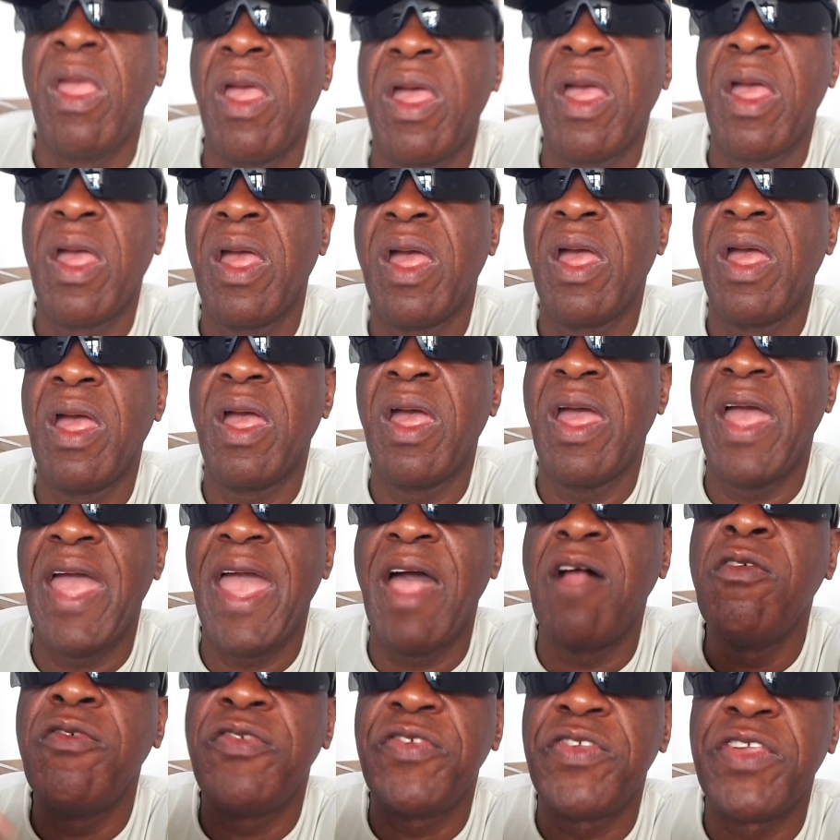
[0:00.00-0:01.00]

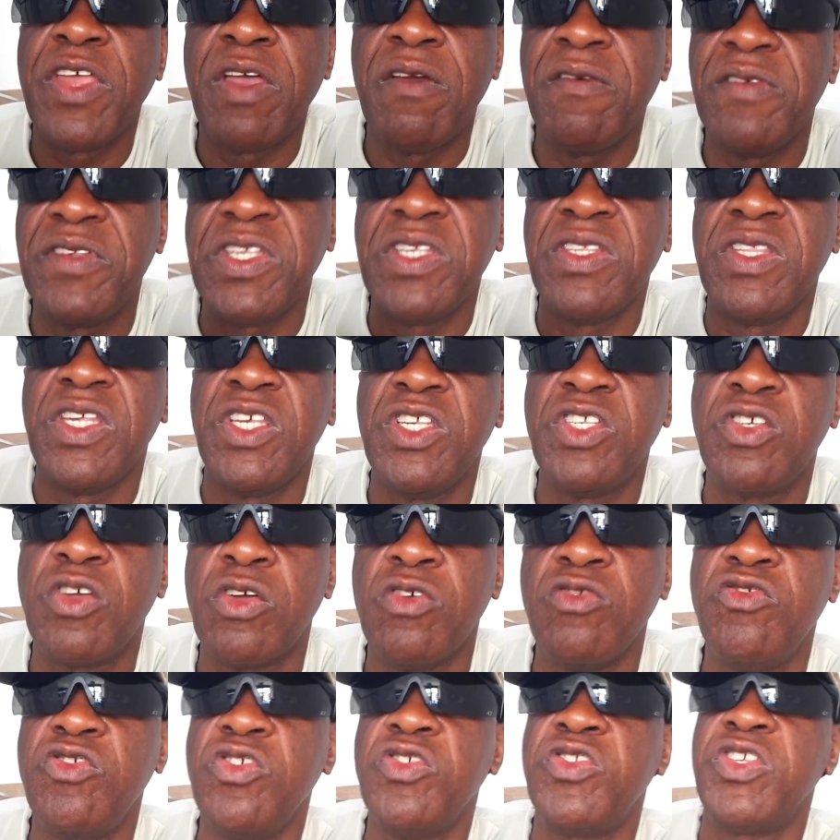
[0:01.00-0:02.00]
health services in these
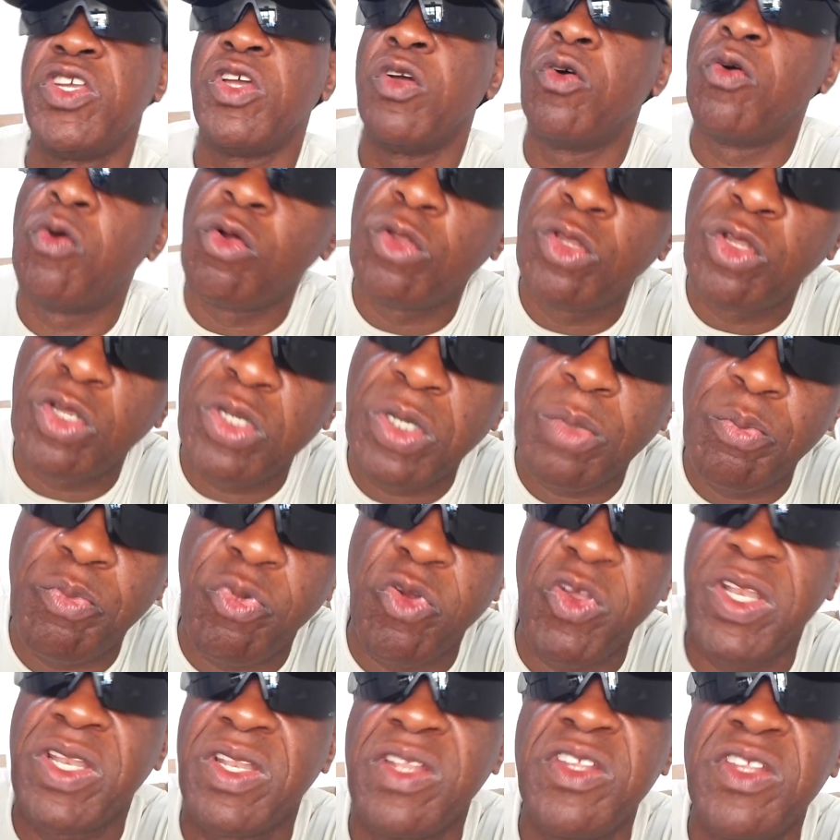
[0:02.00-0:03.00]
countries, you see a whole lot of
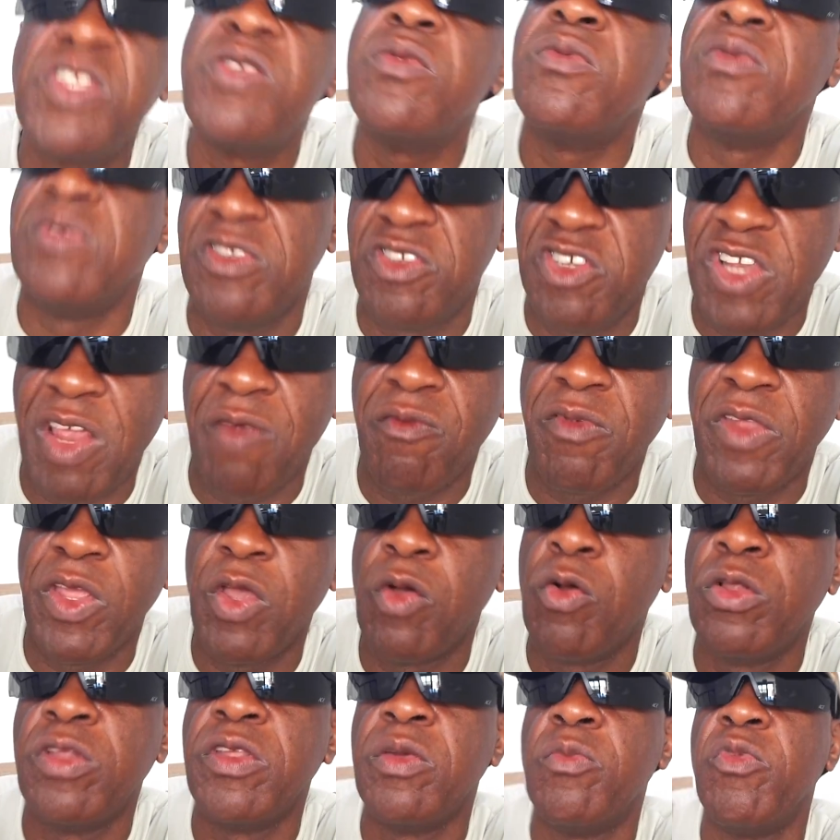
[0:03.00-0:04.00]
Britons, generally
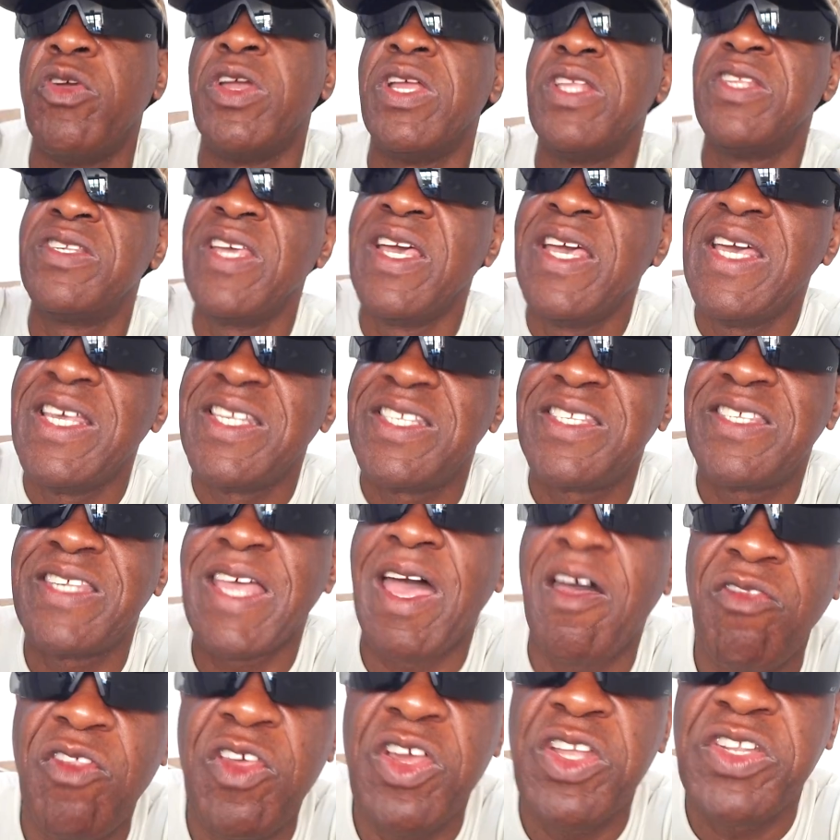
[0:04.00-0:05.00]
older Britons,
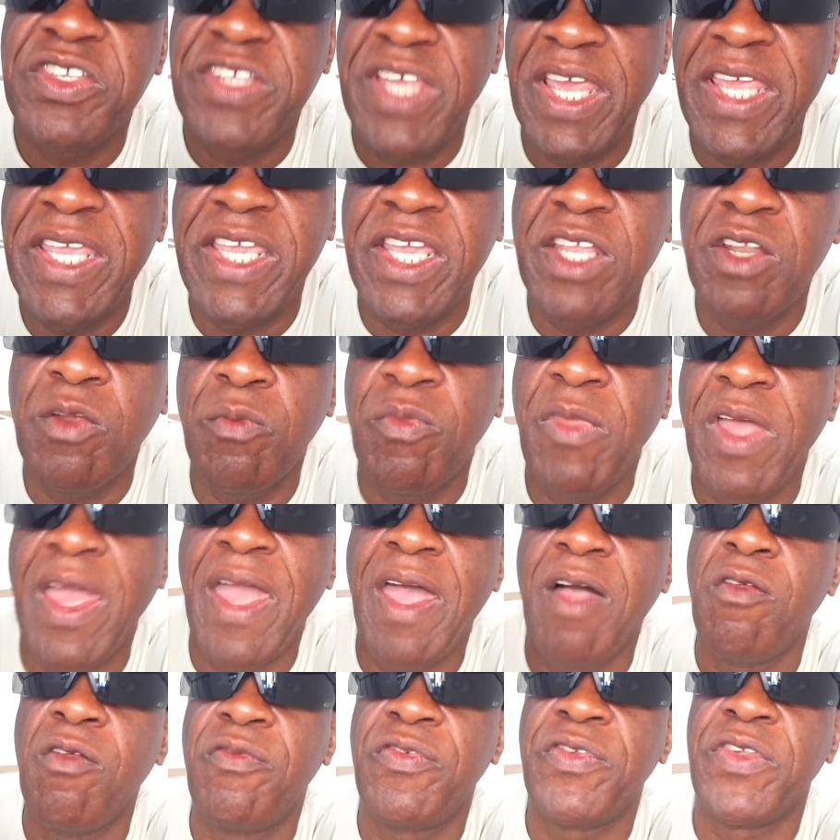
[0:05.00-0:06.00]
sat there taking up the
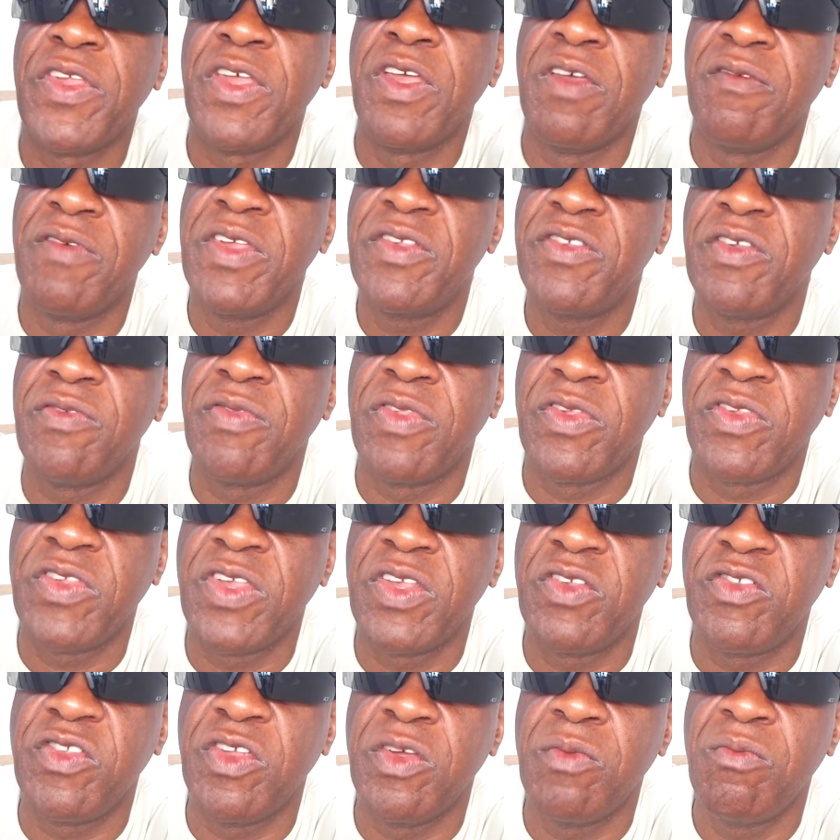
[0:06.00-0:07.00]
health service of the
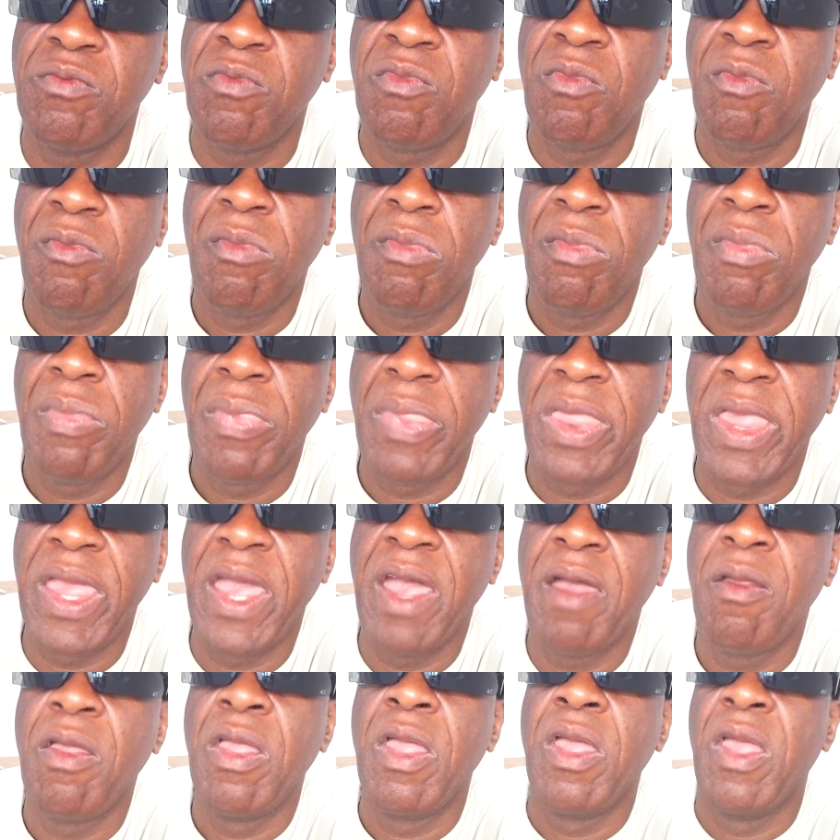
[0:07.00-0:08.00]
system.
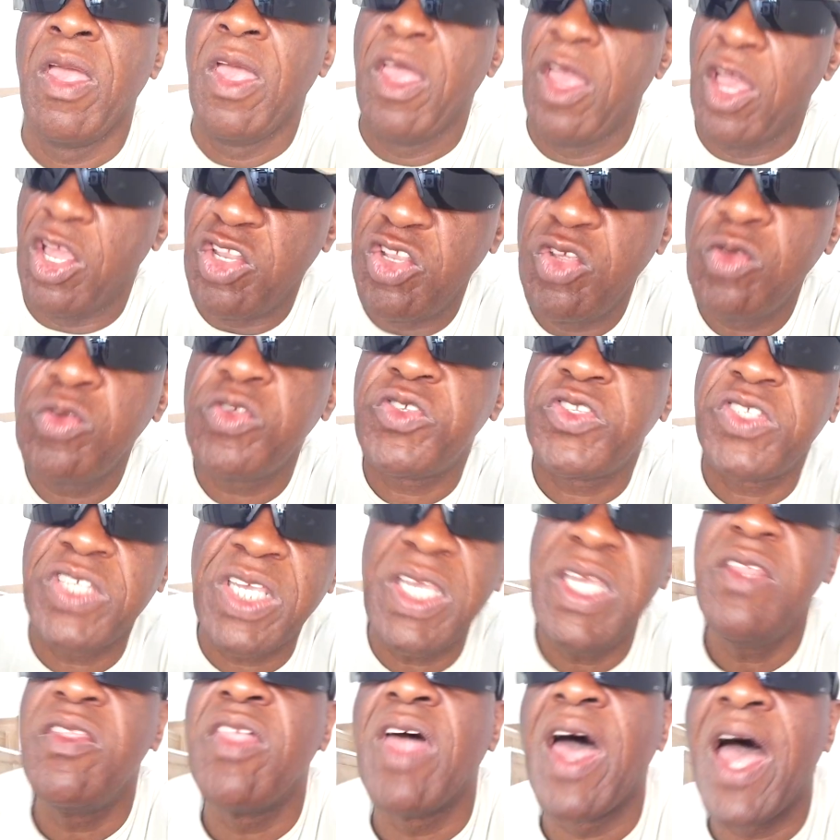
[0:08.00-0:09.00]
Yeah, and you'll
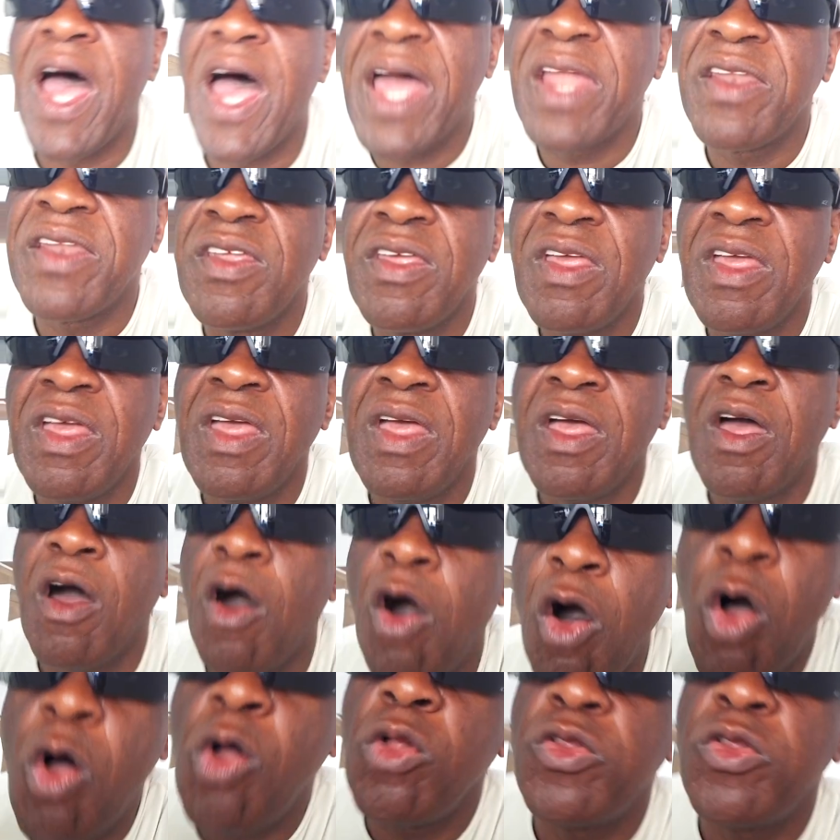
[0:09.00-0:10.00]
see that,
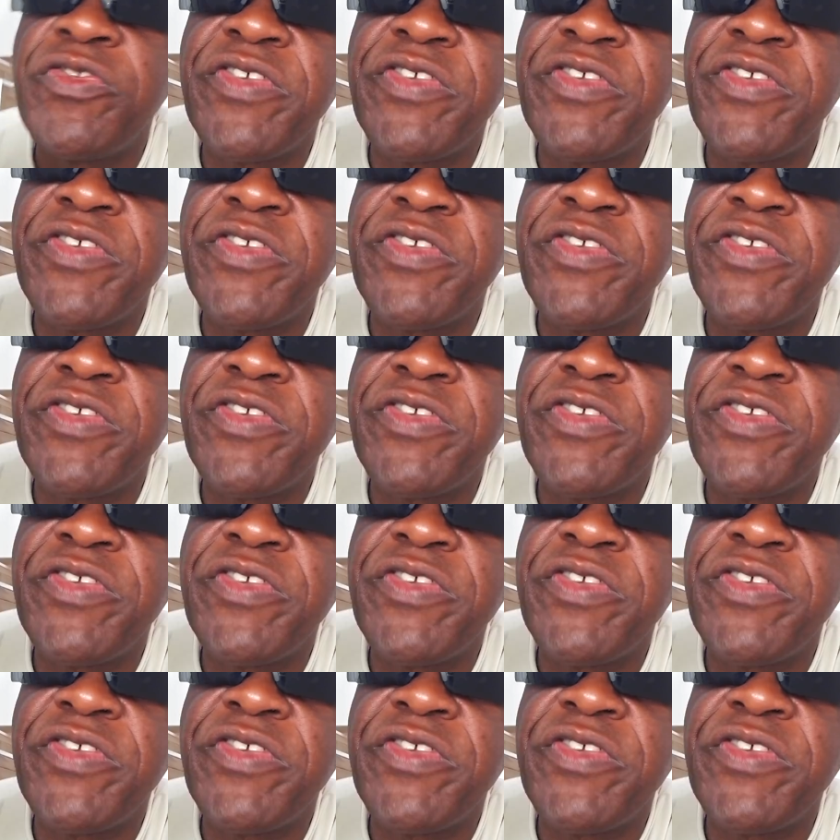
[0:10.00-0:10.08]
all